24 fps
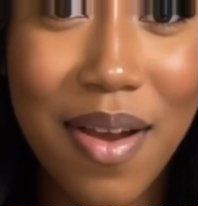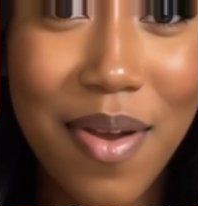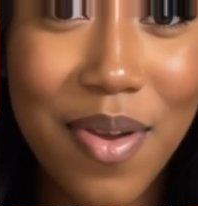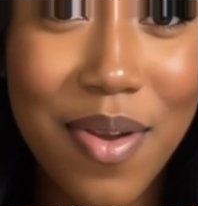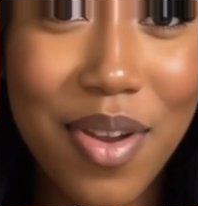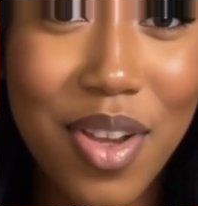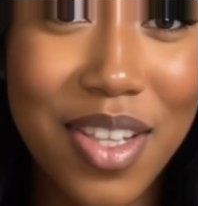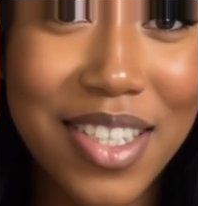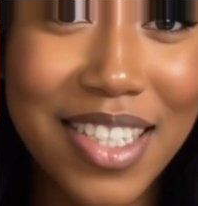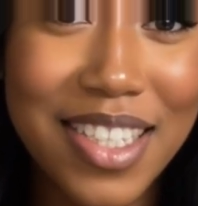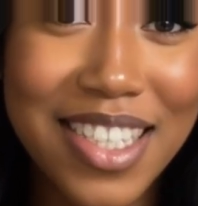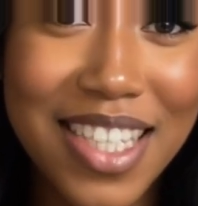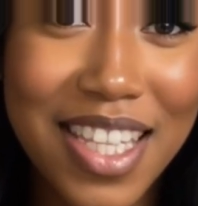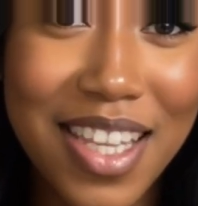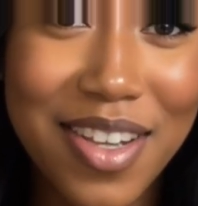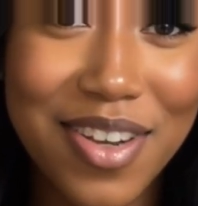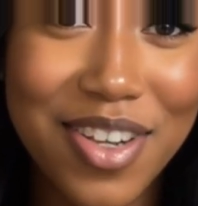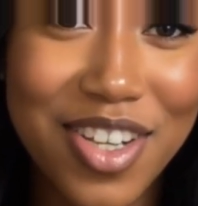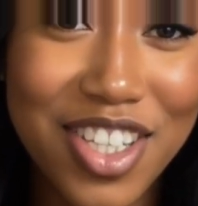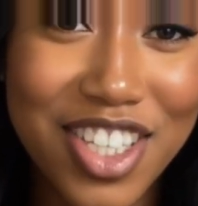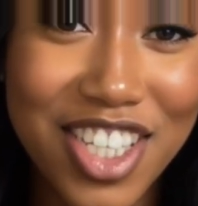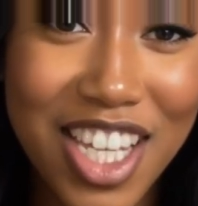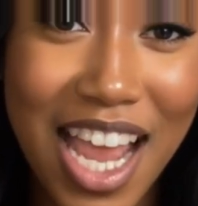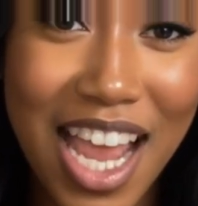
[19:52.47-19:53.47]
could steal
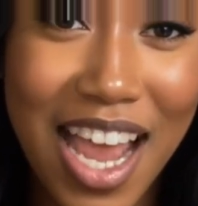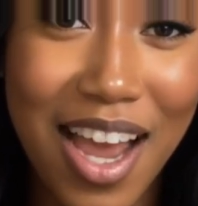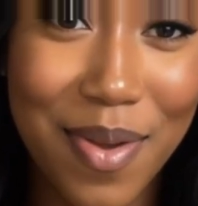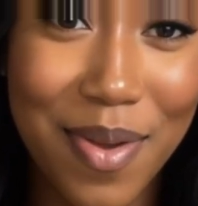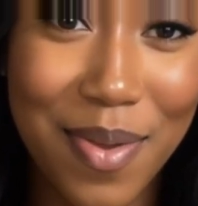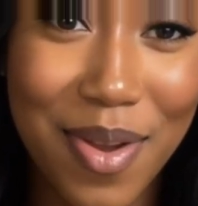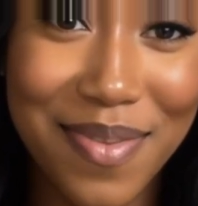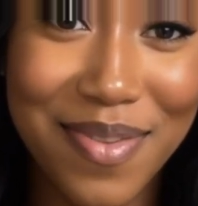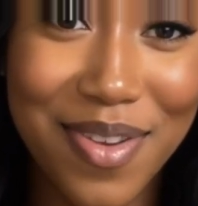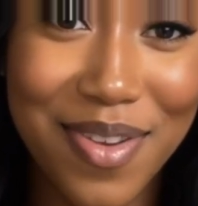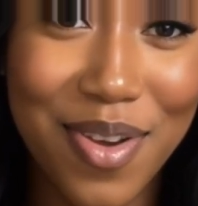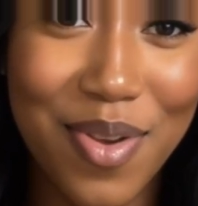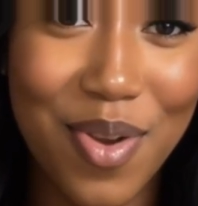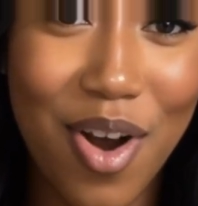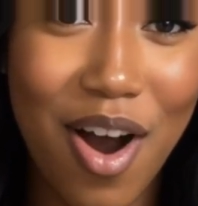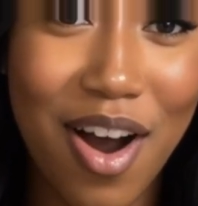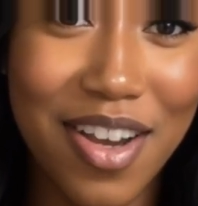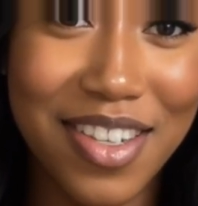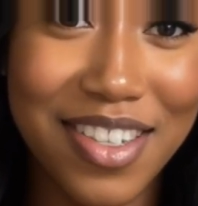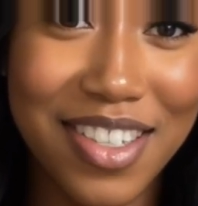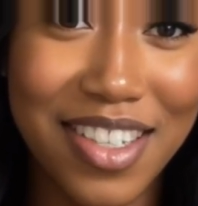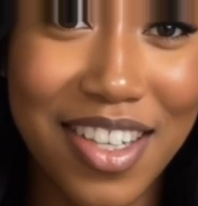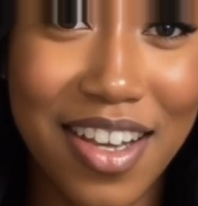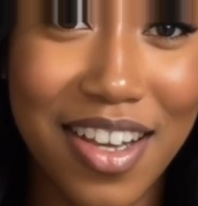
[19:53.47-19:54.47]
your shadow if you
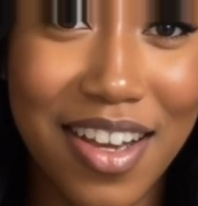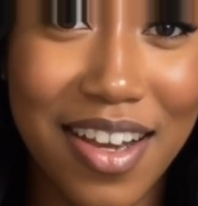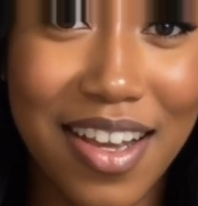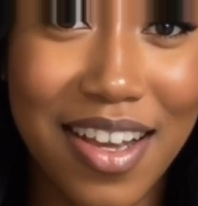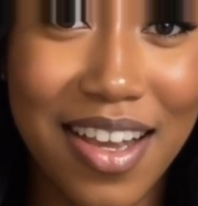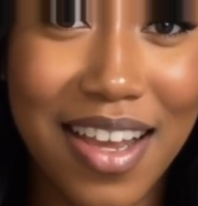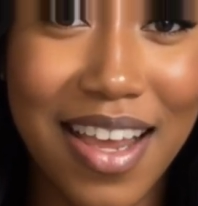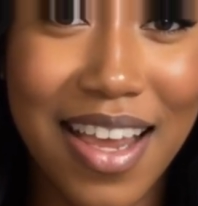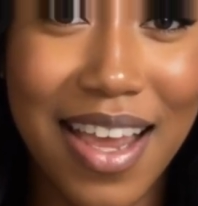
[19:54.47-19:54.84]
crossed her.